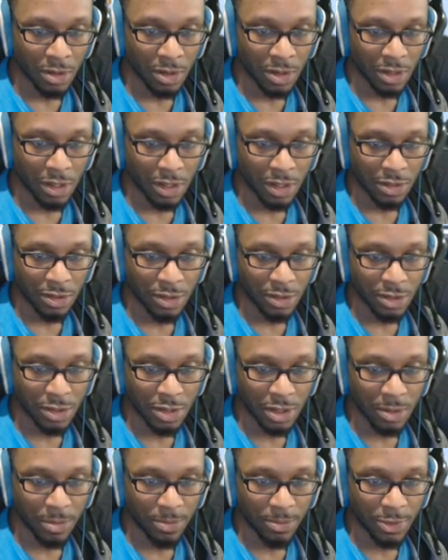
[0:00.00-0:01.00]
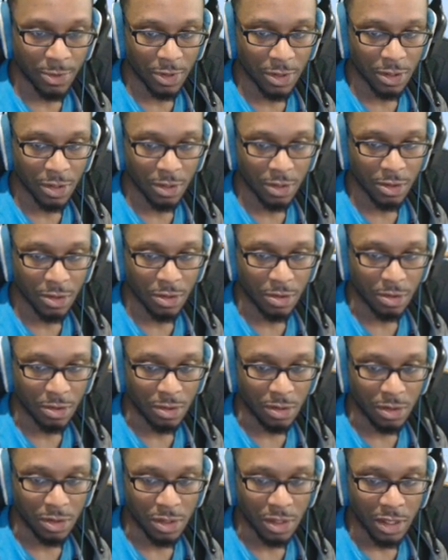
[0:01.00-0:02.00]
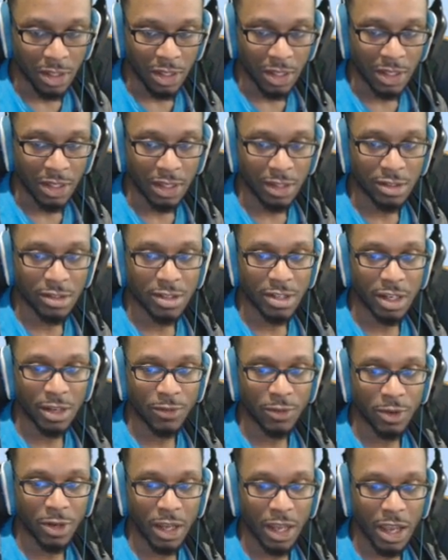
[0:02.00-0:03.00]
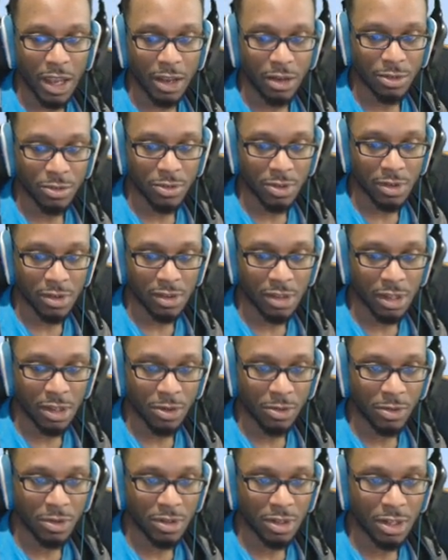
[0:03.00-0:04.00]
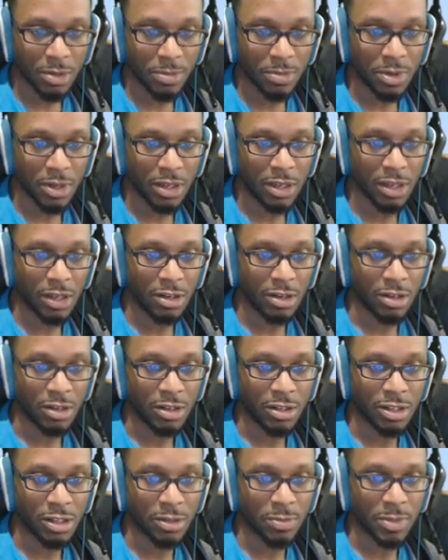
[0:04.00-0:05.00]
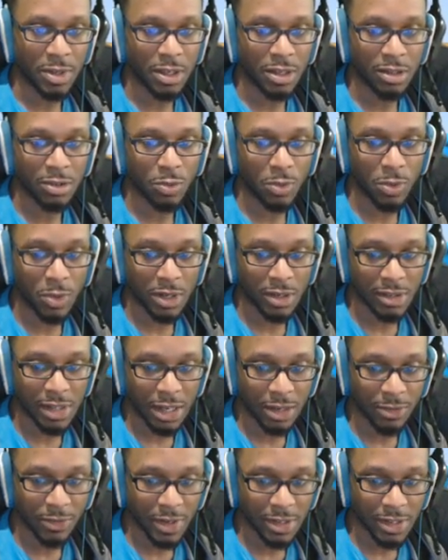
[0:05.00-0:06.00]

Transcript: Let's jump for the goal. And let's check for extra secrets up here. Just because we want to sacrifice